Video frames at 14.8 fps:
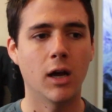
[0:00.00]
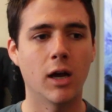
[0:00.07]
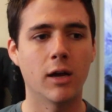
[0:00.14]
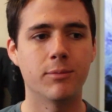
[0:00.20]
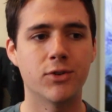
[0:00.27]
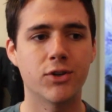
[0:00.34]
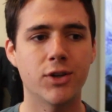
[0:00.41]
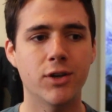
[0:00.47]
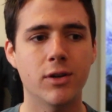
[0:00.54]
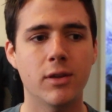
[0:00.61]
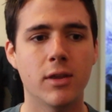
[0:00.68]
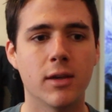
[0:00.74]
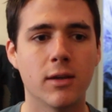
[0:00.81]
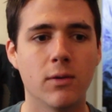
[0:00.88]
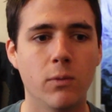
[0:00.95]
I'm sure
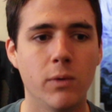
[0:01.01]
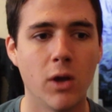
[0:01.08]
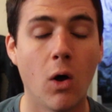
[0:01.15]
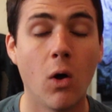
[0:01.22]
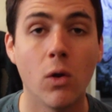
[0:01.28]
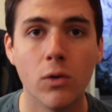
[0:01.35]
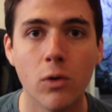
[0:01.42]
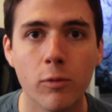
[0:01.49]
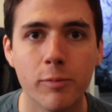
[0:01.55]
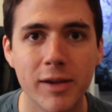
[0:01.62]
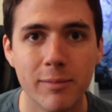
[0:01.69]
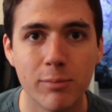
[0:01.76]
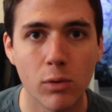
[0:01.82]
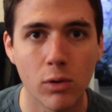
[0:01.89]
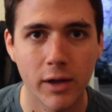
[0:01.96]
that we all know
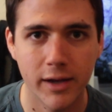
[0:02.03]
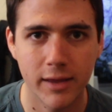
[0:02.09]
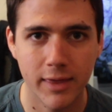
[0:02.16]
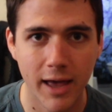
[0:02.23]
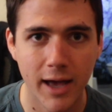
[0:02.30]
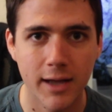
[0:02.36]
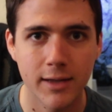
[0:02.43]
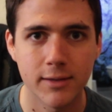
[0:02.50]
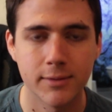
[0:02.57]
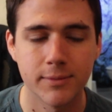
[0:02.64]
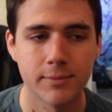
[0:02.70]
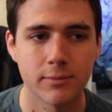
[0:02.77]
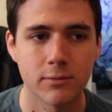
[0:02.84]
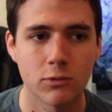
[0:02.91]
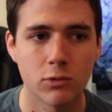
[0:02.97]
people like that,
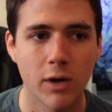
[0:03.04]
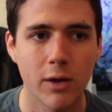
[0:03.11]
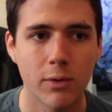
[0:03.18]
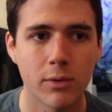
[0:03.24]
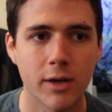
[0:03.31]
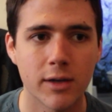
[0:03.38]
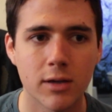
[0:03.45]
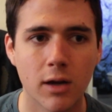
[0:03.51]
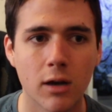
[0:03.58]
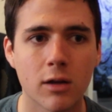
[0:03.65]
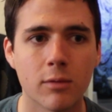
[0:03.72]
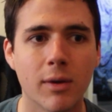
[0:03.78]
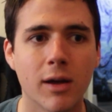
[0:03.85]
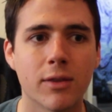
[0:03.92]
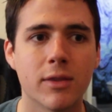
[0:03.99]
right? When I talk
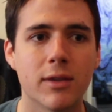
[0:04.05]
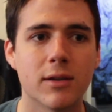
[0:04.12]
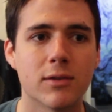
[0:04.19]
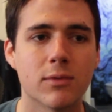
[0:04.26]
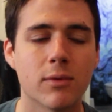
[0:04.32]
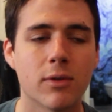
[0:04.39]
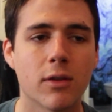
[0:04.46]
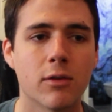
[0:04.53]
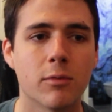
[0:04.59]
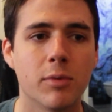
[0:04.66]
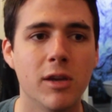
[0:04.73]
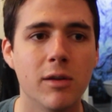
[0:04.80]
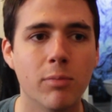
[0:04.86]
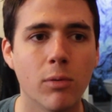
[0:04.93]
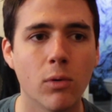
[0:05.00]
about this with other
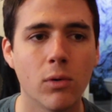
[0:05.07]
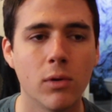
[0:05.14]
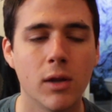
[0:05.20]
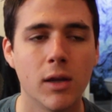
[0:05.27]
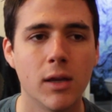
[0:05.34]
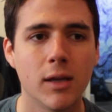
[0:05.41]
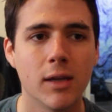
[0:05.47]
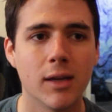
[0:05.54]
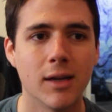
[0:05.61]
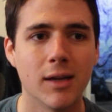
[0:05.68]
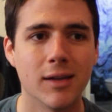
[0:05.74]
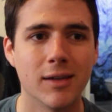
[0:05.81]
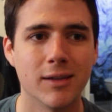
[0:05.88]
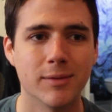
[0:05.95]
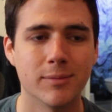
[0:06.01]
people,
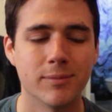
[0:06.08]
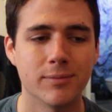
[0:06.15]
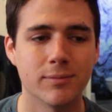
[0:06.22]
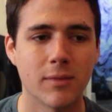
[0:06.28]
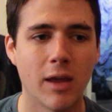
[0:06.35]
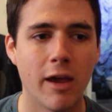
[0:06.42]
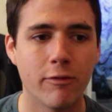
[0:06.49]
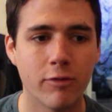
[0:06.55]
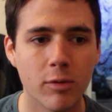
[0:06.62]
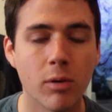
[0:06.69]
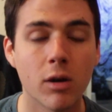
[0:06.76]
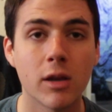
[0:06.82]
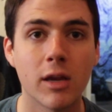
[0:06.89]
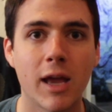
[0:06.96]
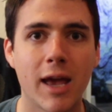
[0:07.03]

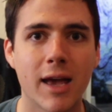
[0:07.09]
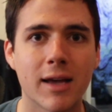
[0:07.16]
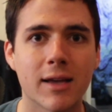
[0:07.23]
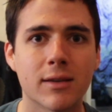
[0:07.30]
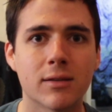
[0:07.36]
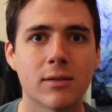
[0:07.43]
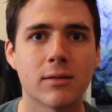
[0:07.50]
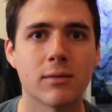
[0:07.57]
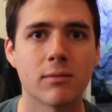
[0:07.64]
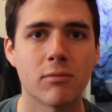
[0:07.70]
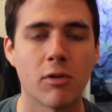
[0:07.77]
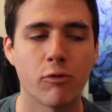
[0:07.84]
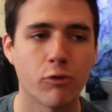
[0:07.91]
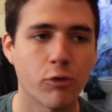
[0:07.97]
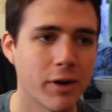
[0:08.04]
everybody has
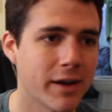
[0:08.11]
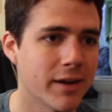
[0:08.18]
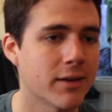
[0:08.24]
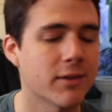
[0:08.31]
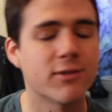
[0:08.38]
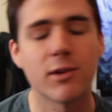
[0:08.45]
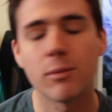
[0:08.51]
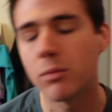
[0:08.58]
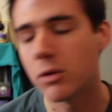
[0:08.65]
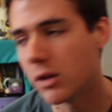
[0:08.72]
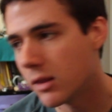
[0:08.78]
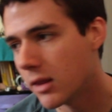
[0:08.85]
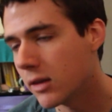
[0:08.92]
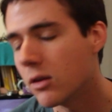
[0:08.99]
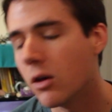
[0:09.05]
a friend, somebody
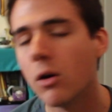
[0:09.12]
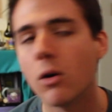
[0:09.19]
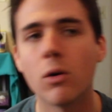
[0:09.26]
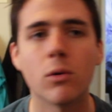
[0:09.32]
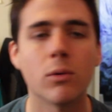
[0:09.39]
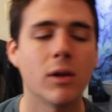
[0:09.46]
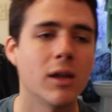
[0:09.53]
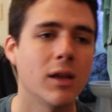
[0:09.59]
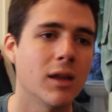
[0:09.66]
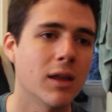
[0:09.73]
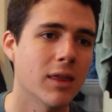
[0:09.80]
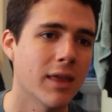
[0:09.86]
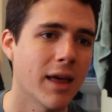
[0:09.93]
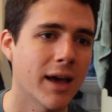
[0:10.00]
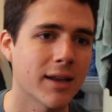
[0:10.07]
they know,
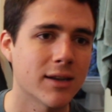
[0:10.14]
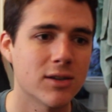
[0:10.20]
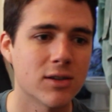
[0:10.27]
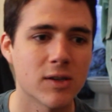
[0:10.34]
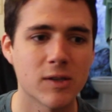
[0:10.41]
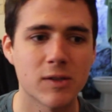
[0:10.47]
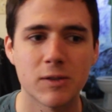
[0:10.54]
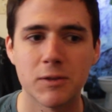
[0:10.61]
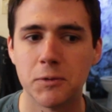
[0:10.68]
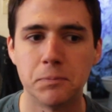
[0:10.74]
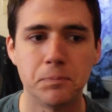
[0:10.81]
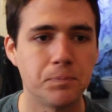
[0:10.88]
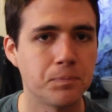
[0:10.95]
that just